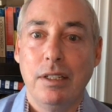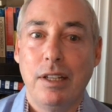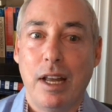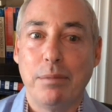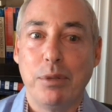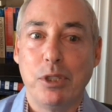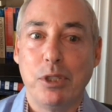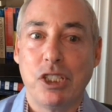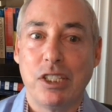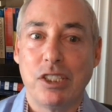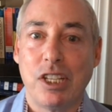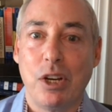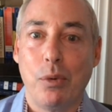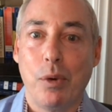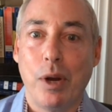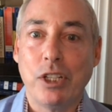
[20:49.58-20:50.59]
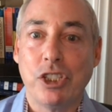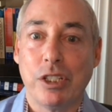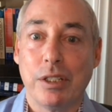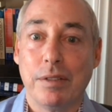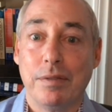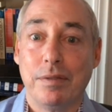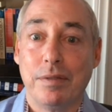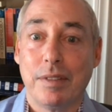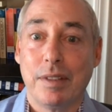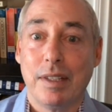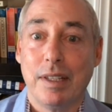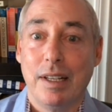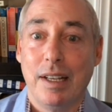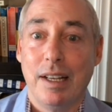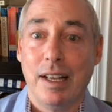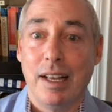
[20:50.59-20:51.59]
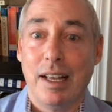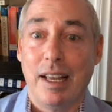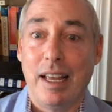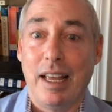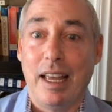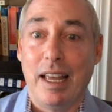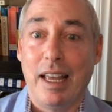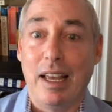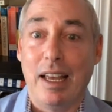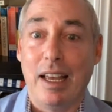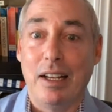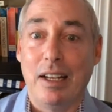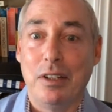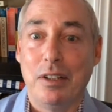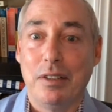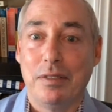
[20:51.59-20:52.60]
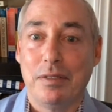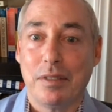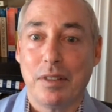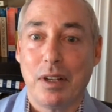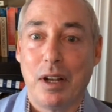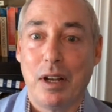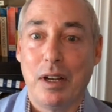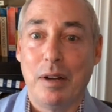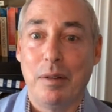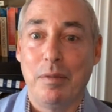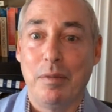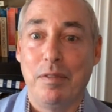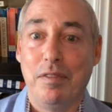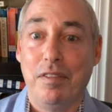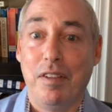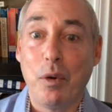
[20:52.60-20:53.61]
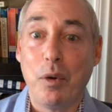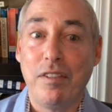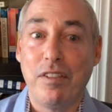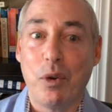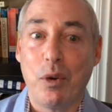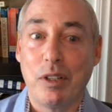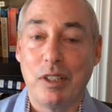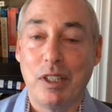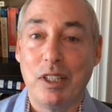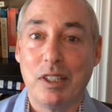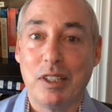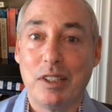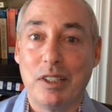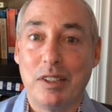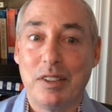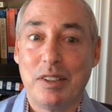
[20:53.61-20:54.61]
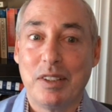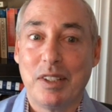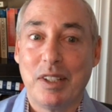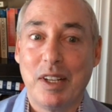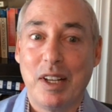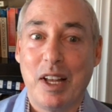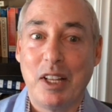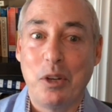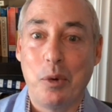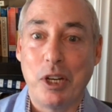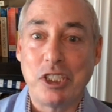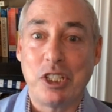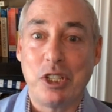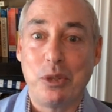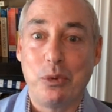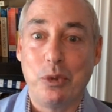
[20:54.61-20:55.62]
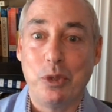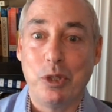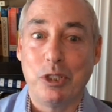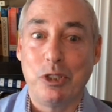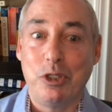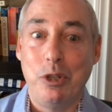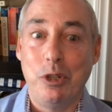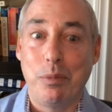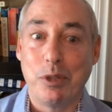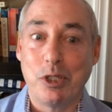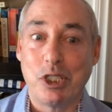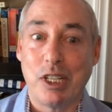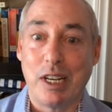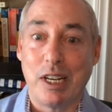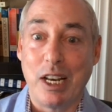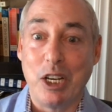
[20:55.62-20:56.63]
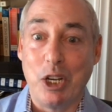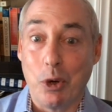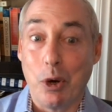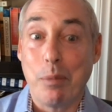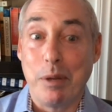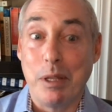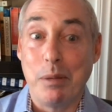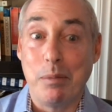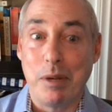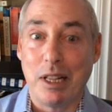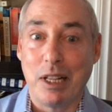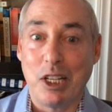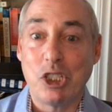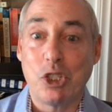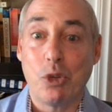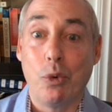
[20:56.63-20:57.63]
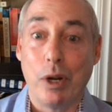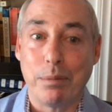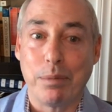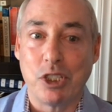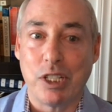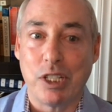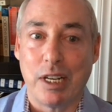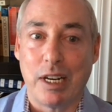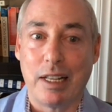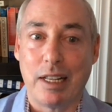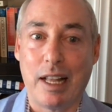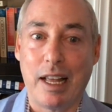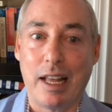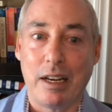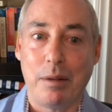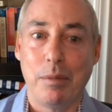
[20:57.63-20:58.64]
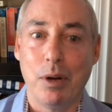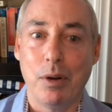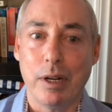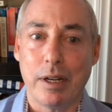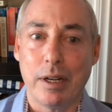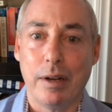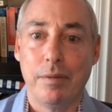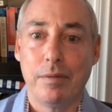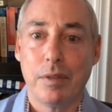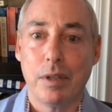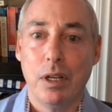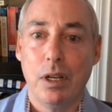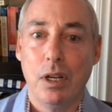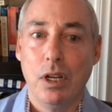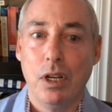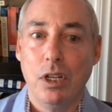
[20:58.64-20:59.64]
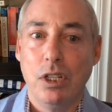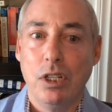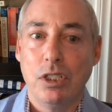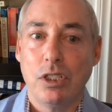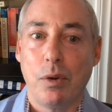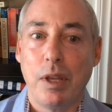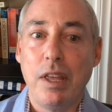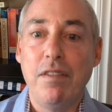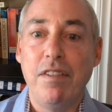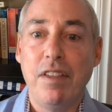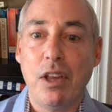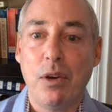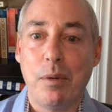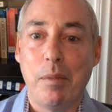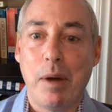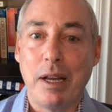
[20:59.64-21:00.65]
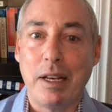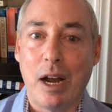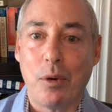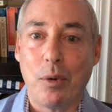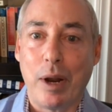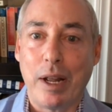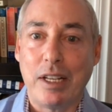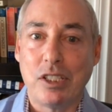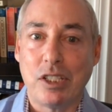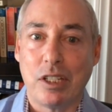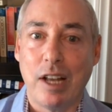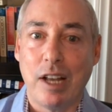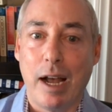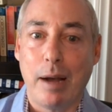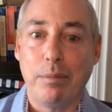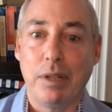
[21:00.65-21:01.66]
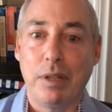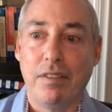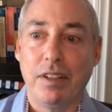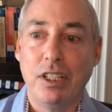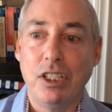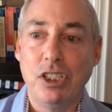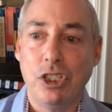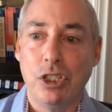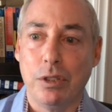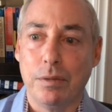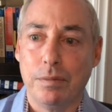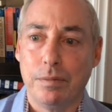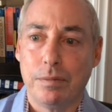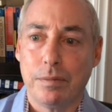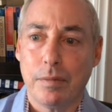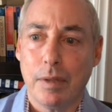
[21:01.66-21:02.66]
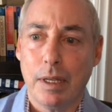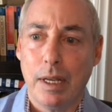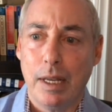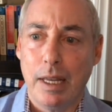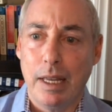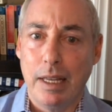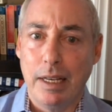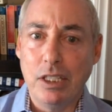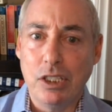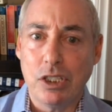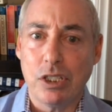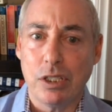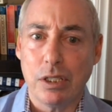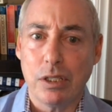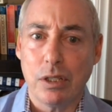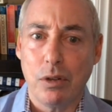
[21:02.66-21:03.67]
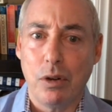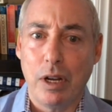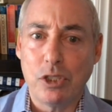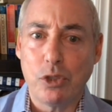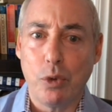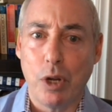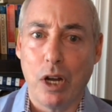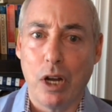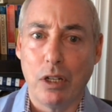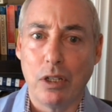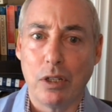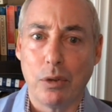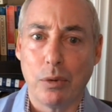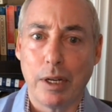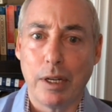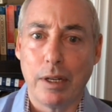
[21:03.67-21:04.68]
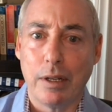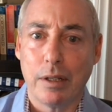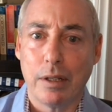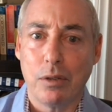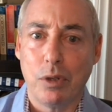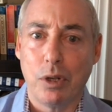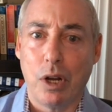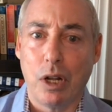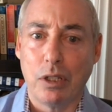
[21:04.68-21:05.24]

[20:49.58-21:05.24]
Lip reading: 10% say Russia, and very, very little on the rest of the world, 2% on Europe and the Middle East, 1% on Latin America. So even though it might not rank as a top level issue, it is, as we all agree, would